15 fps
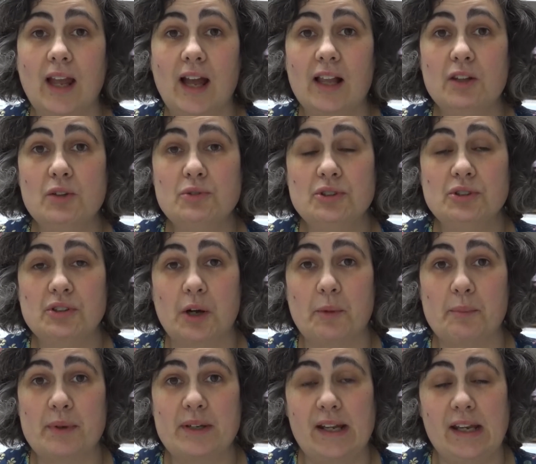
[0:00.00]
a local
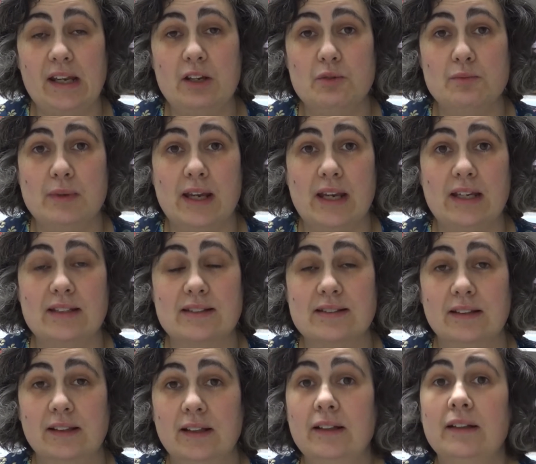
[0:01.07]
company who makes